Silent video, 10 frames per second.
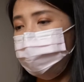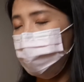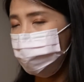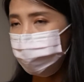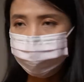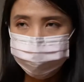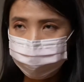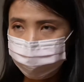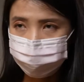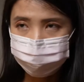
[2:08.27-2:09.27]
complex
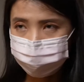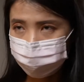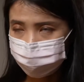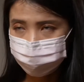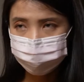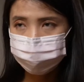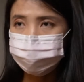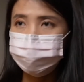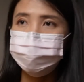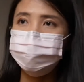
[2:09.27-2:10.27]
medical
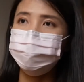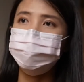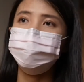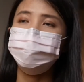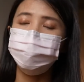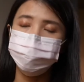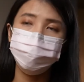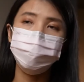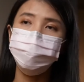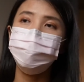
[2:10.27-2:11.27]
comorbidities, and as
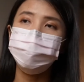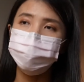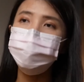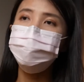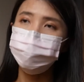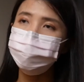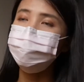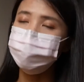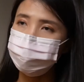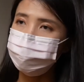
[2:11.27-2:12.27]
well as medication
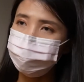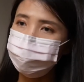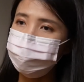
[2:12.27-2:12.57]
overuse.